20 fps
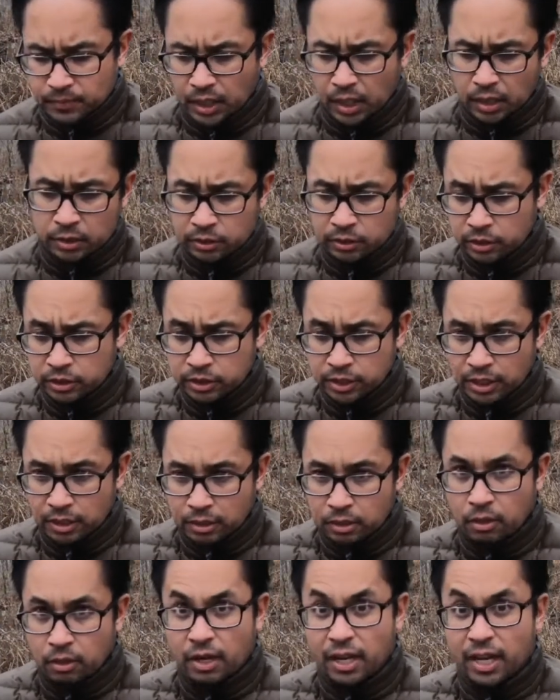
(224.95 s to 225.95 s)
usually I'll
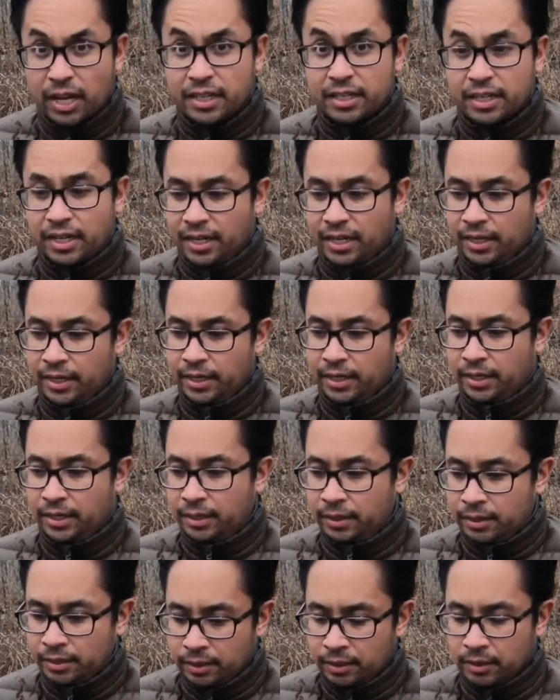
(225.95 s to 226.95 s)
go ahead
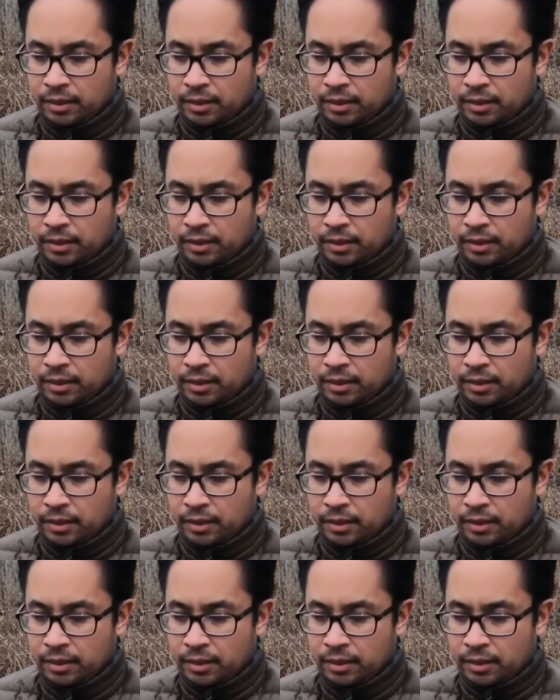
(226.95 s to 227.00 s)
and